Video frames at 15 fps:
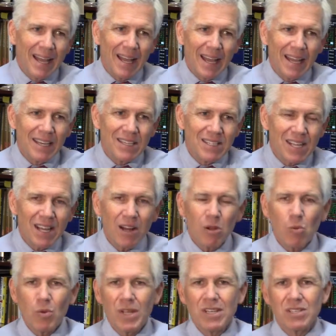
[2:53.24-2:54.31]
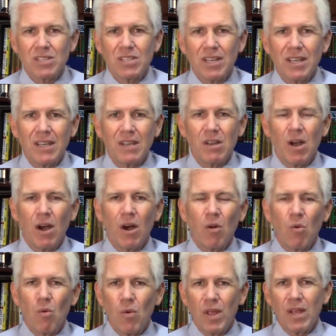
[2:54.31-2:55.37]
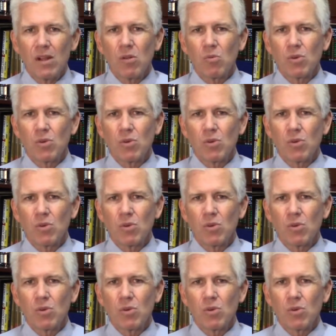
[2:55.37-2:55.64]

until we see a real